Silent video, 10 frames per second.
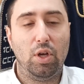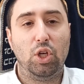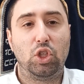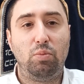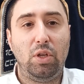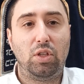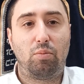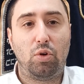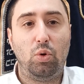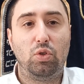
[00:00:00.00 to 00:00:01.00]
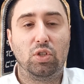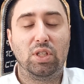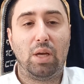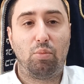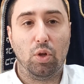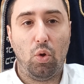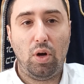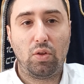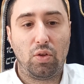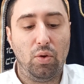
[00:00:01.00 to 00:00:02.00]
Shemitah produce does not
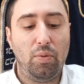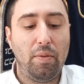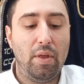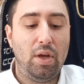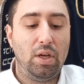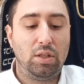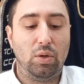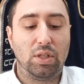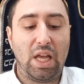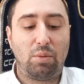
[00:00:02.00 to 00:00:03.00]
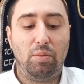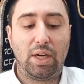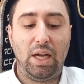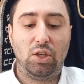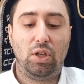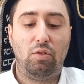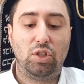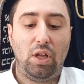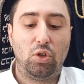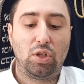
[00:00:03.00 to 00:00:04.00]
belong to you. So it's like Mekadesh Davar
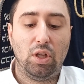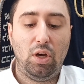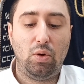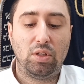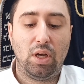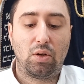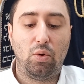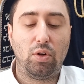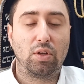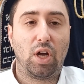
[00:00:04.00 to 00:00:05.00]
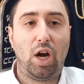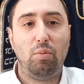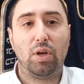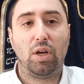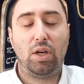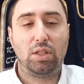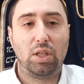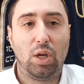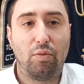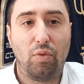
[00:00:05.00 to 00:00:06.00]
Shein Shalo. It's not called Karmicha, so
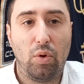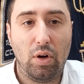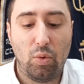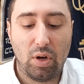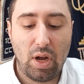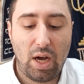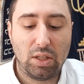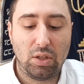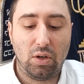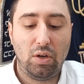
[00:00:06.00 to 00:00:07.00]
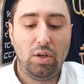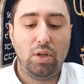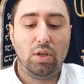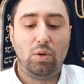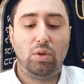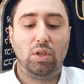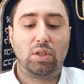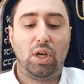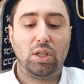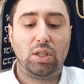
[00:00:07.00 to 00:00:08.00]
therefore it wouldn't aser. We'll
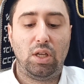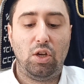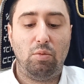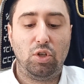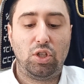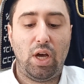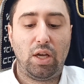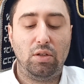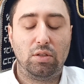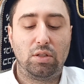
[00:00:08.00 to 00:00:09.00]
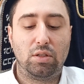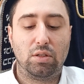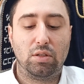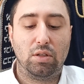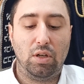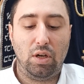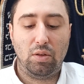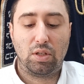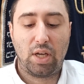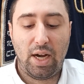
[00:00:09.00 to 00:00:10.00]
discuss in Ian Mishnayos
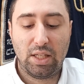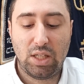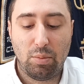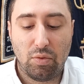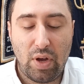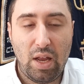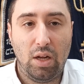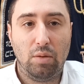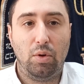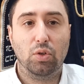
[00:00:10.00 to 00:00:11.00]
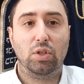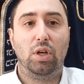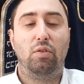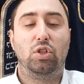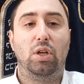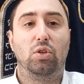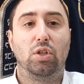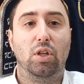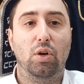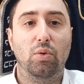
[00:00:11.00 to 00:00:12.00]
this concept of Ein Adam Osa Davar Shein
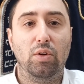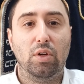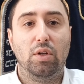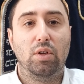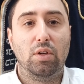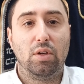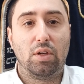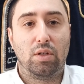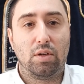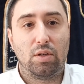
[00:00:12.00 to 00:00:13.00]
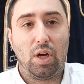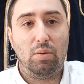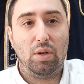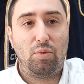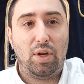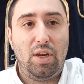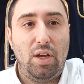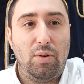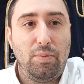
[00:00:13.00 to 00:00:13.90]
Shalo coming up right now.